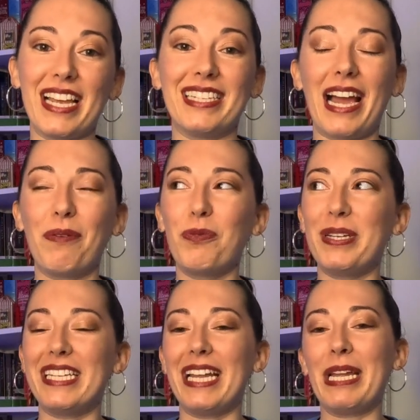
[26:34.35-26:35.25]
as I will
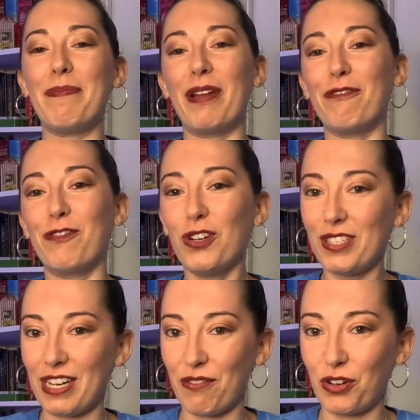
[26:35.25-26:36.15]
be taking my
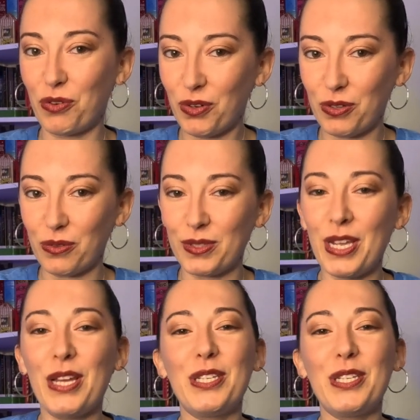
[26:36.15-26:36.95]
first ever cruise